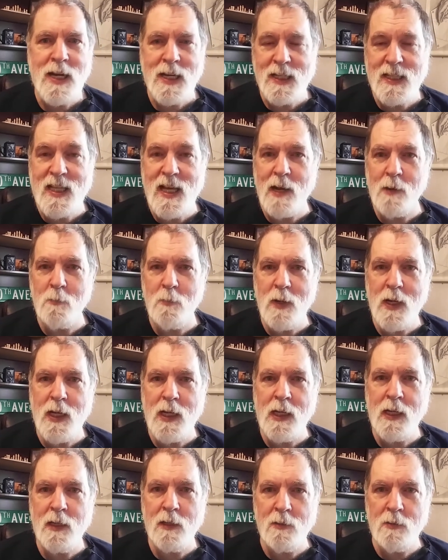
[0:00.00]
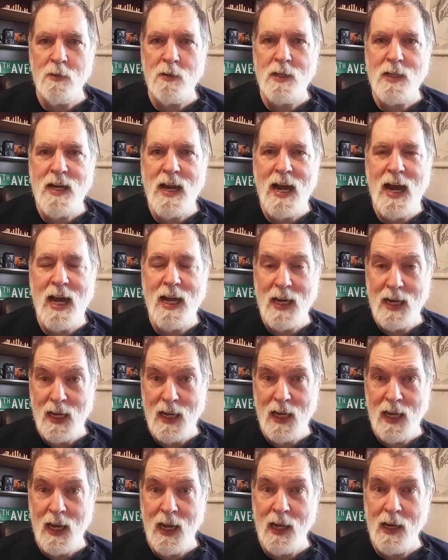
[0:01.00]
that we looked at
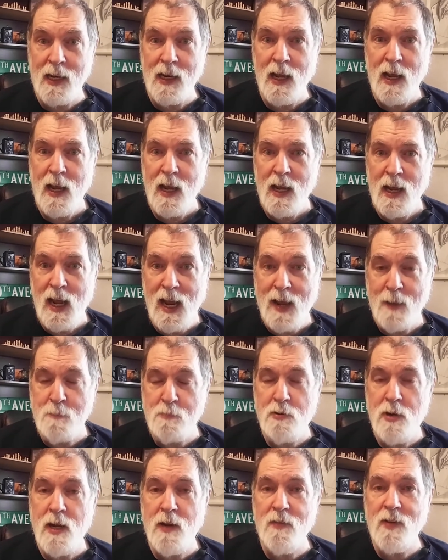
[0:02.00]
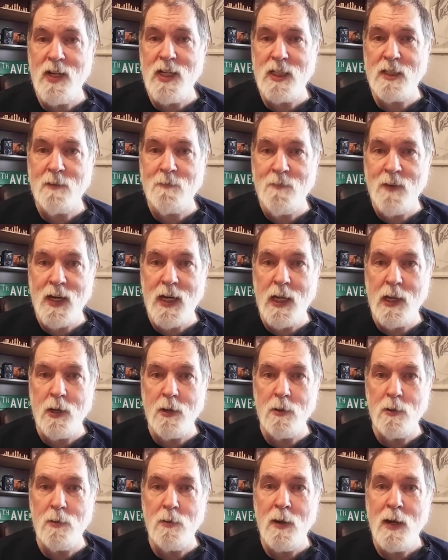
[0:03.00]
in a previous
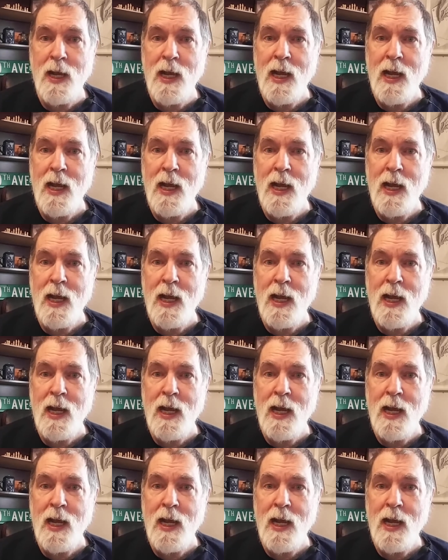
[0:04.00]
video,